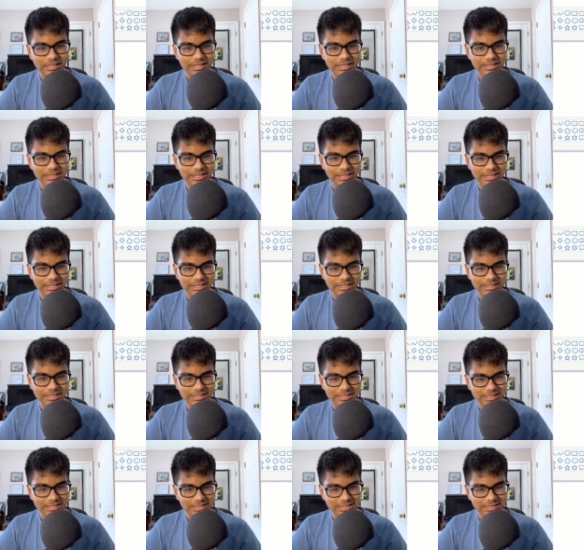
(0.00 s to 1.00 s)
and then
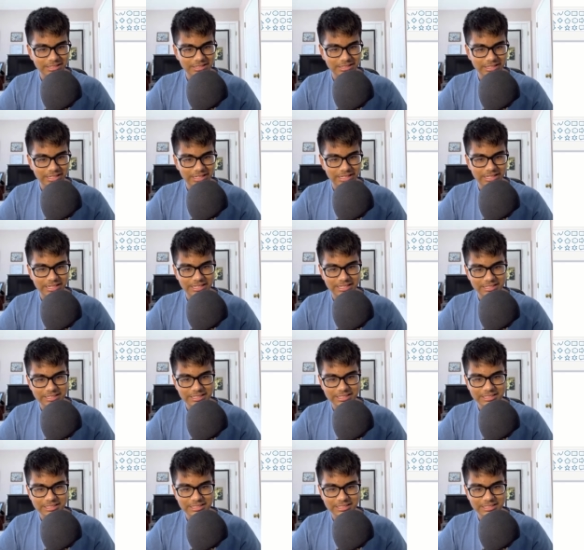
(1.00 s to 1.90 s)
yeah, he